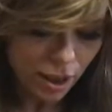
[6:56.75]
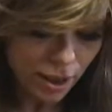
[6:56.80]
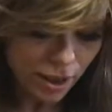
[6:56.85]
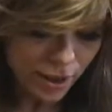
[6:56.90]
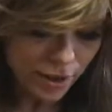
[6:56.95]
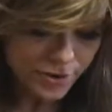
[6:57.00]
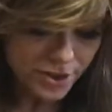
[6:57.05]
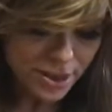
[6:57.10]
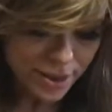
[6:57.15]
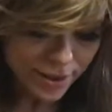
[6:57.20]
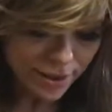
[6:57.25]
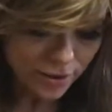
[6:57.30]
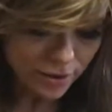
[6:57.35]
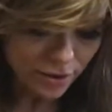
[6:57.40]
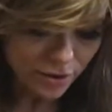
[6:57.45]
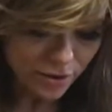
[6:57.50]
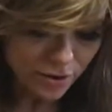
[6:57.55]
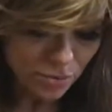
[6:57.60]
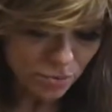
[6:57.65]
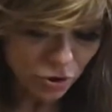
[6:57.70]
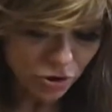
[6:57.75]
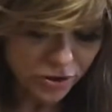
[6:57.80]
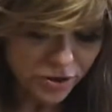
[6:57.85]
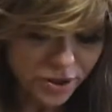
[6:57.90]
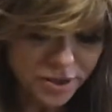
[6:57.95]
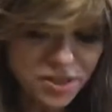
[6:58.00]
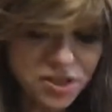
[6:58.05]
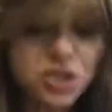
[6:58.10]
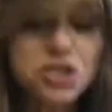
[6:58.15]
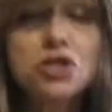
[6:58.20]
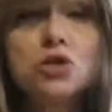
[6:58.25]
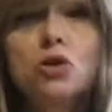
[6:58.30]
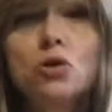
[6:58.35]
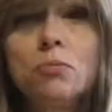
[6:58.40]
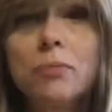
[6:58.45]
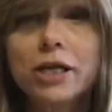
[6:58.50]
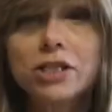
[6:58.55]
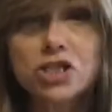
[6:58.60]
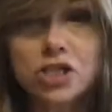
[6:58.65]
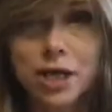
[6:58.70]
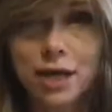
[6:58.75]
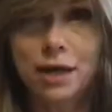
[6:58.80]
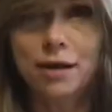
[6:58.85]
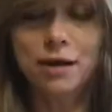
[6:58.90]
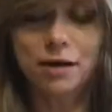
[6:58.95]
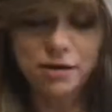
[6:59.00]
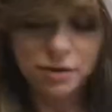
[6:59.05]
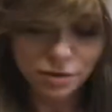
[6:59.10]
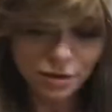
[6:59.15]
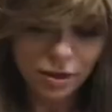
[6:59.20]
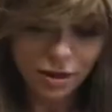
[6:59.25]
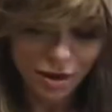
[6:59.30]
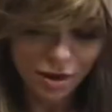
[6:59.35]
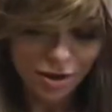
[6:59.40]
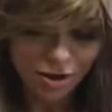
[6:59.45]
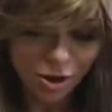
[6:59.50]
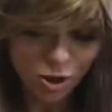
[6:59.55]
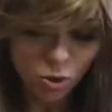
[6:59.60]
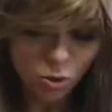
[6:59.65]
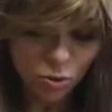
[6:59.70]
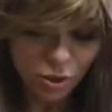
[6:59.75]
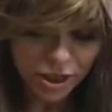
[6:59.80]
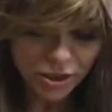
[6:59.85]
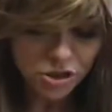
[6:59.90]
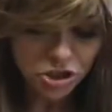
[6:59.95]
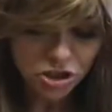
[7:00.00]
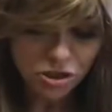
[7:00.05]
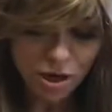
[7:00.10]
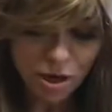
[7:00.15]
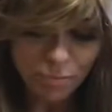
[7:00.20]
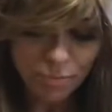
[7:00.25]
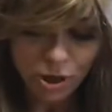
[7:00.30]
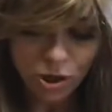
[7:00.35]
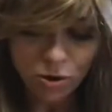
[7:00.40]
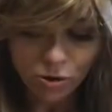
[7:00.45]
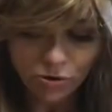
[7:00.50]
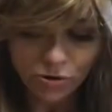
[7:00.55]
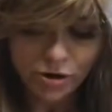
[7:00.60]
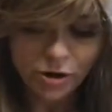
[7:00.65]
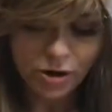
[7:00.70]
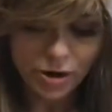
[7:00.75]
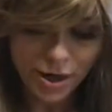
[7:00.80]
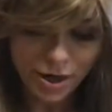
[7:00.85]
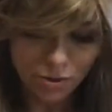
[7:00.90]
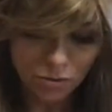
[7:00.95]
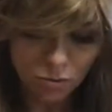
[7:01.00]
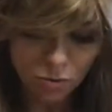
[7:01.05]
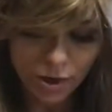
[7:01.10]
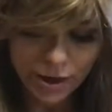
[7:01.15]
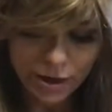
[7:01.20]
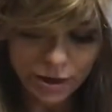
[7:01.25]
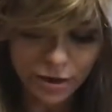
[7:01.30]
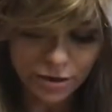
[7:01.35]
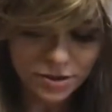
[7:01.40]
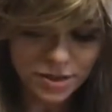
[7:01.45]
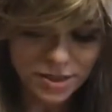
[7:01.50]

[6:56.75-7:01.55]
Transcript: The title of the book is Too Much Hair, a wig shop owner and wearer's